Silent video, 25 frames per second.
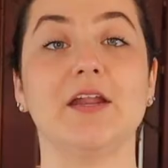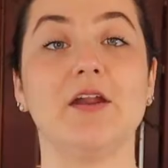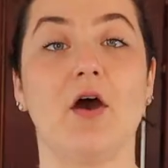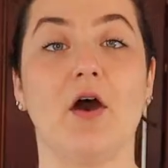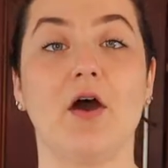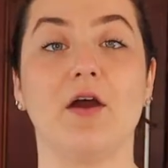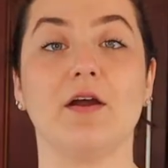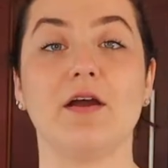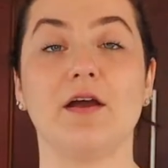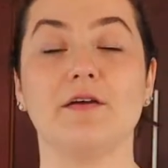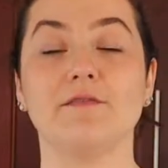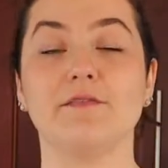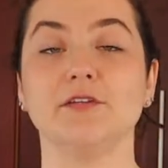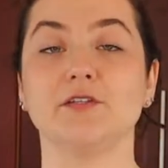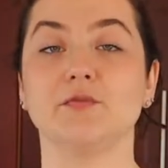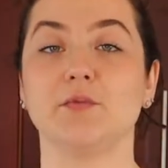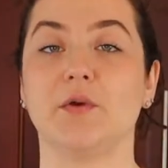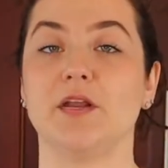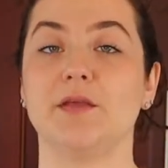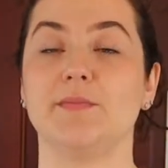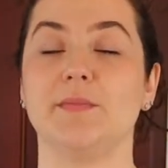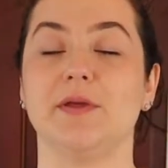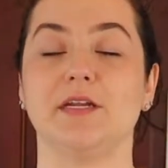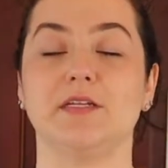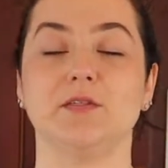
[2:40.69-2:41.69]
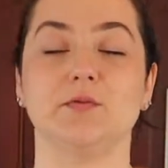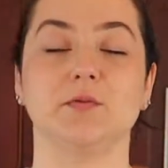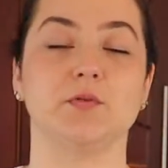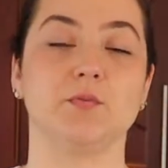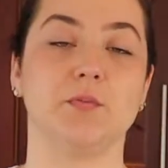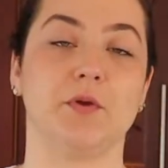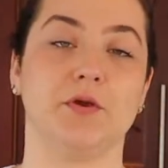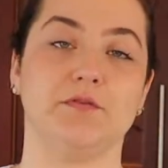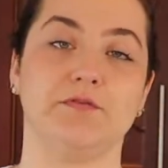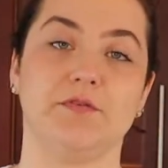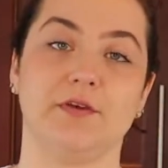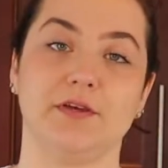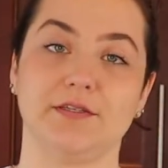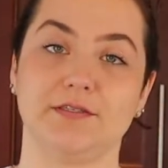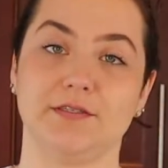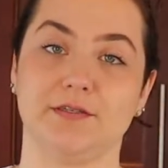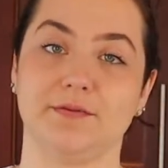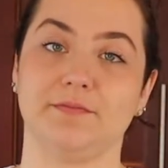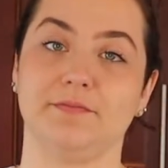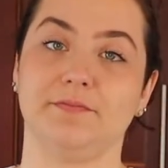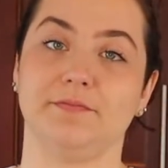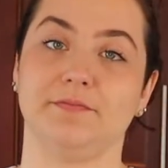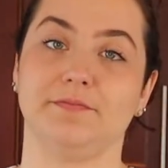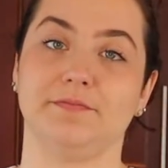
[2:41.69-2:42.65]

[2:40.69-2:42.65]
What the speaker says: our oven, 20 minutes was perfect.